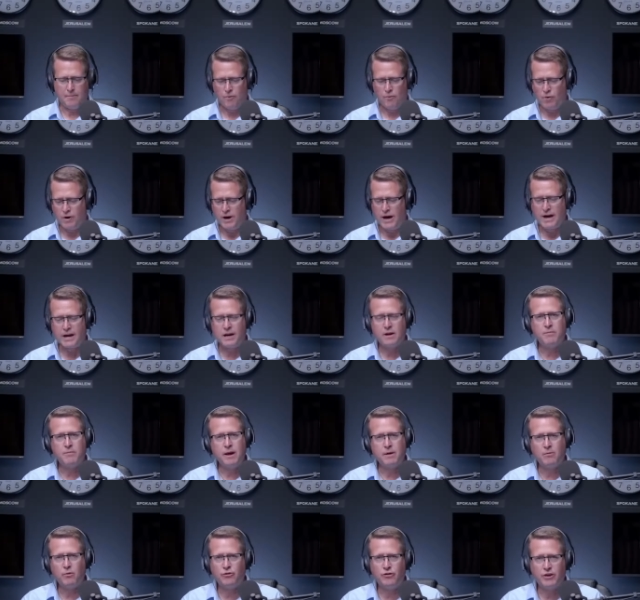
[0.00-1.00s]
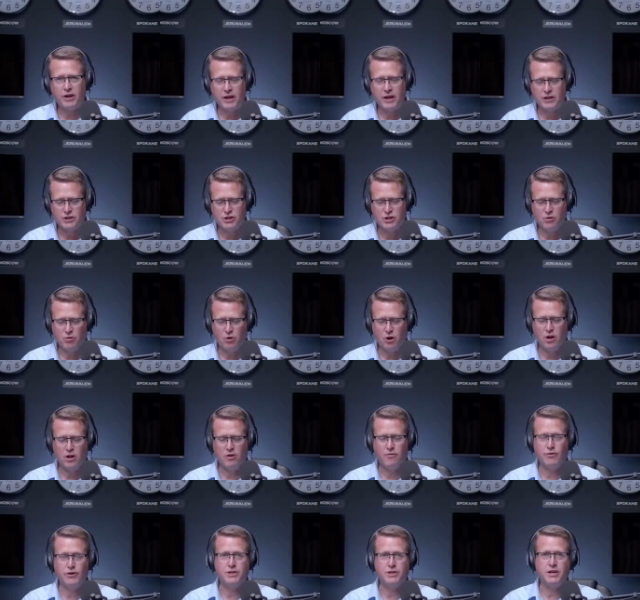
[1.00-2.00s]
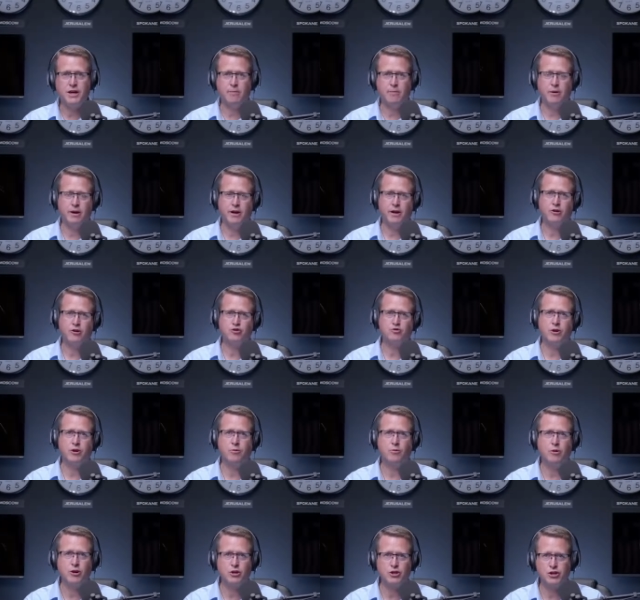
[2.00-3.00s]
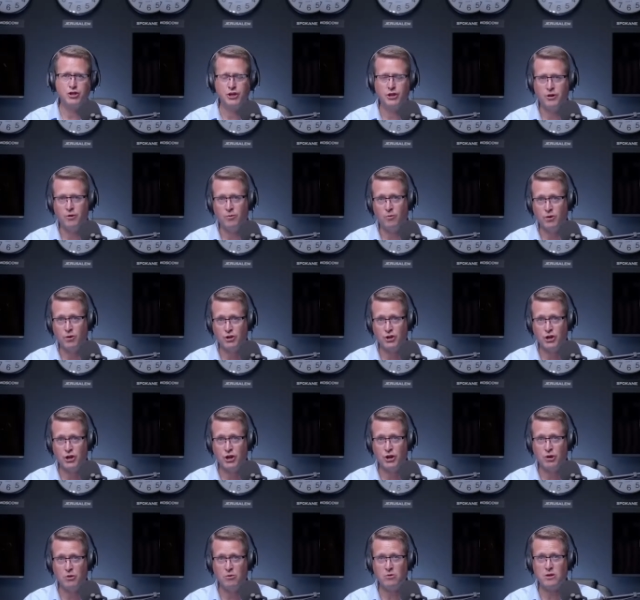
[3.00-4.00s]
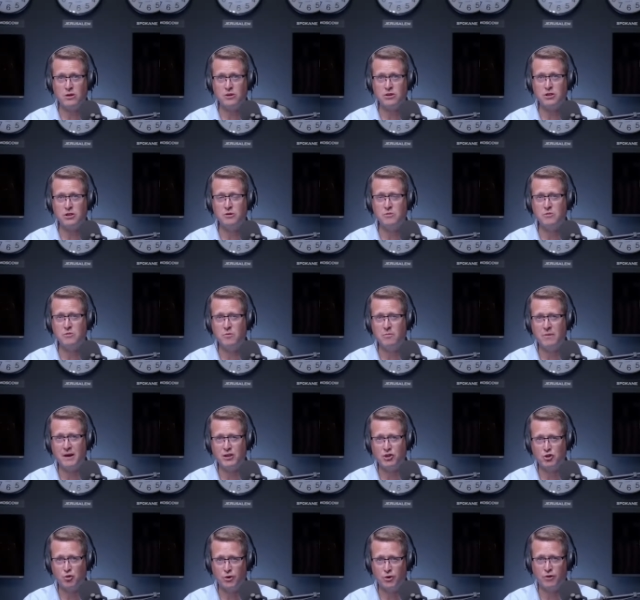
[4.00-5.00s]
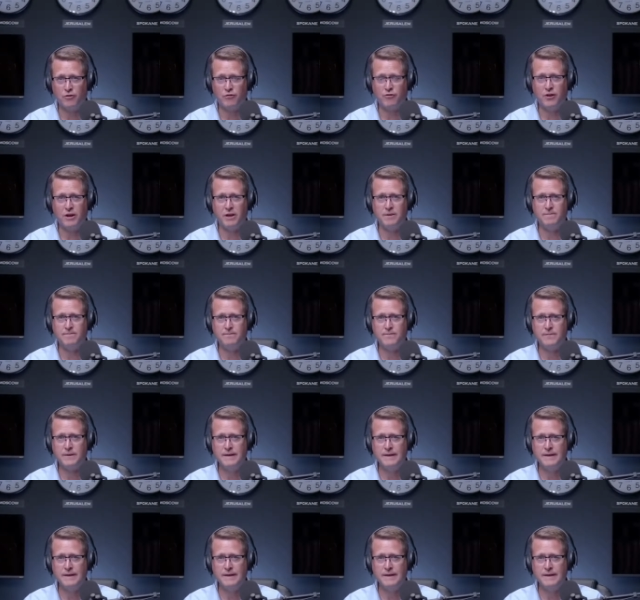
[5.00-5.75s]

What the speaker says: We're not going to be able to get to all of it today, but here's what I want you to do. I want you to go on to my Twitter feed.